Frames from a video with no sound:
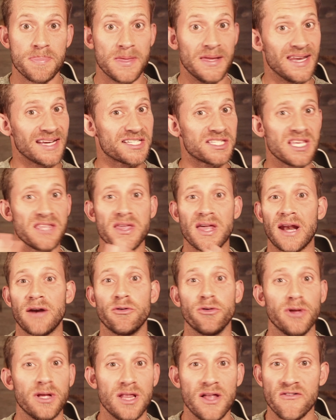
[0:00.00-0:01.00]
The next thing that I
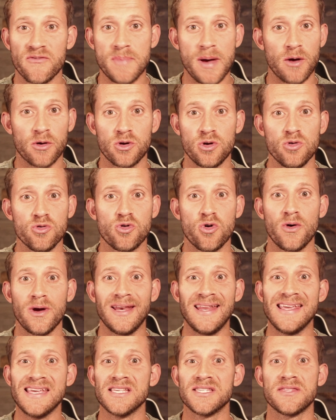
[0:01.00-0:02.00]
really love about
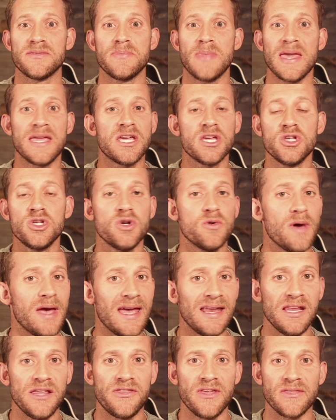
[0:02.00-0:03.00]
Kucoin is they can do
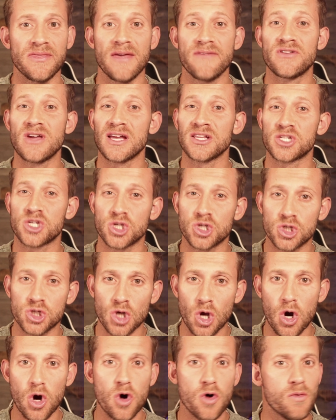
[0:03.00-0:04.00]
anything. They've got
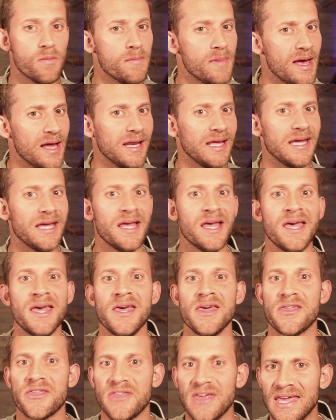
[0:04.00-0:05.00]
so many
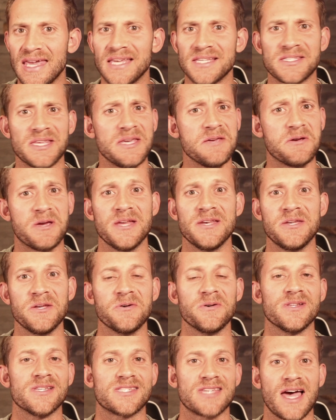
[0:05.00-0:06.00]
things that you can
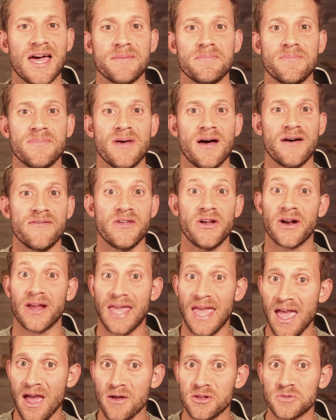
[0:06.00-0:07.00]
do inside their
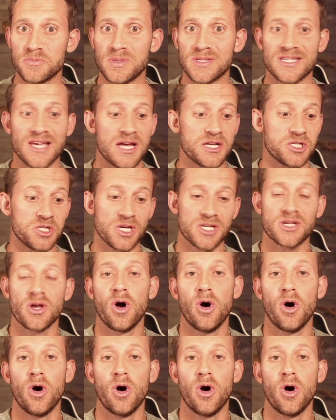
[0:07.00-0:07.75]
accounts besides just